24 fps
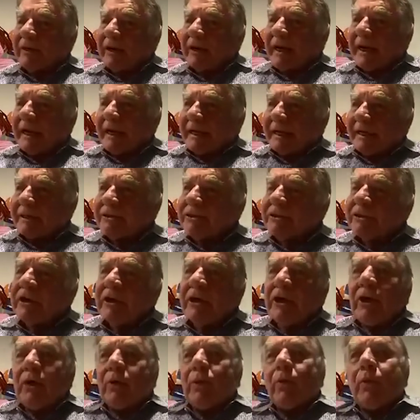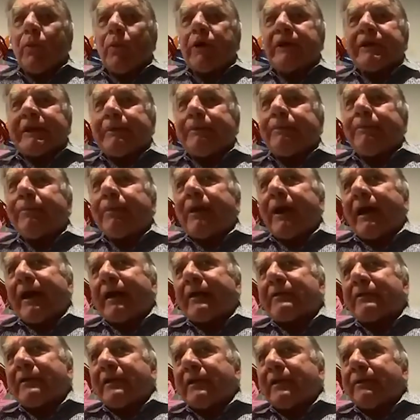to age. What
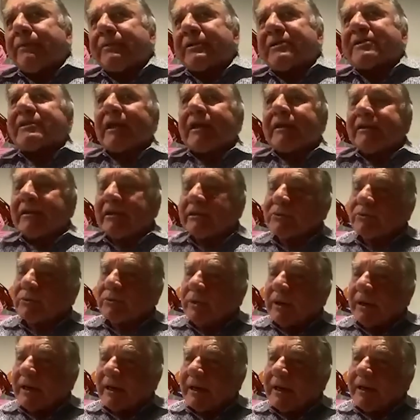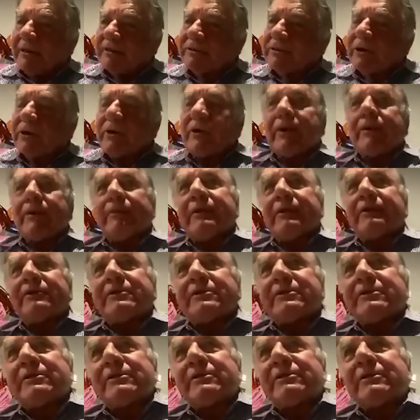impact in a percentage way? So let me
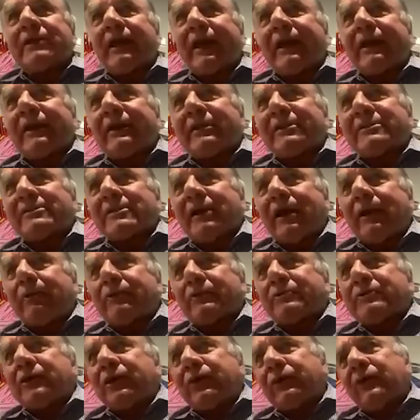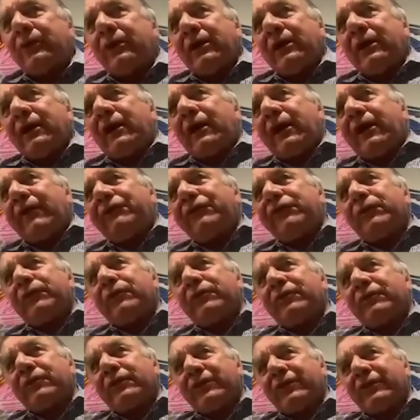just take an example. So if you were
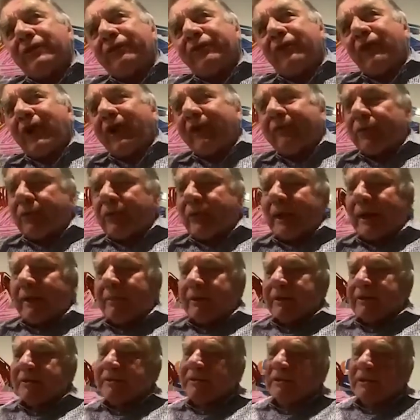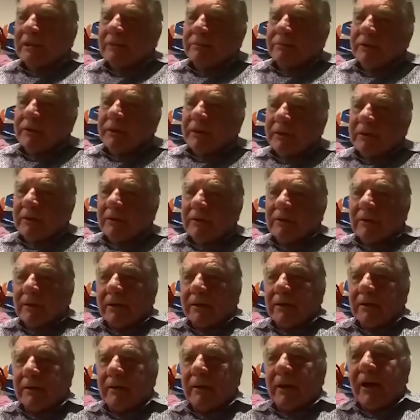35 and you're coming to see me at
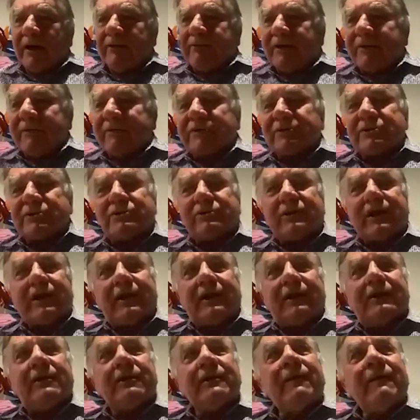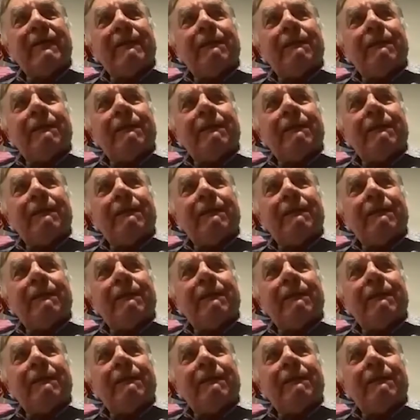IVF Australia,